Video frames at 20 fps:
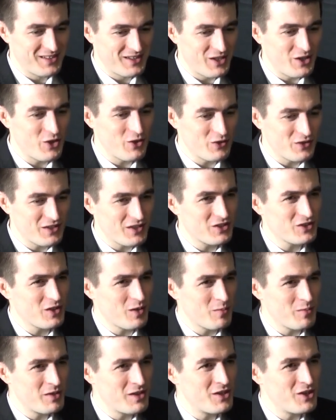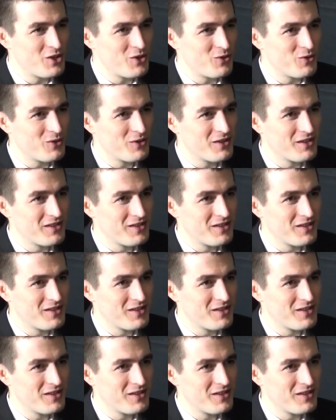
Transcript: There's something in you.